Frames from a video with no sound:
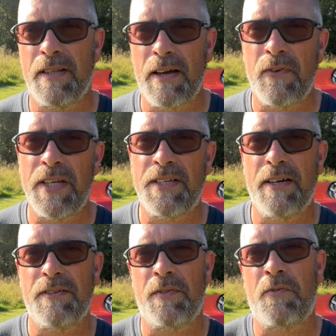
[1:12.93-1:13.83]
and that
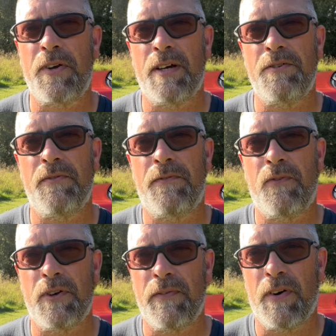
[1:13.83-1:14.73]
retails at
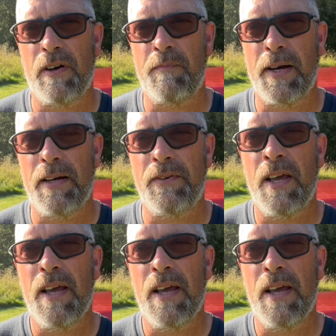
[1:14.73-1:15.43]
£345.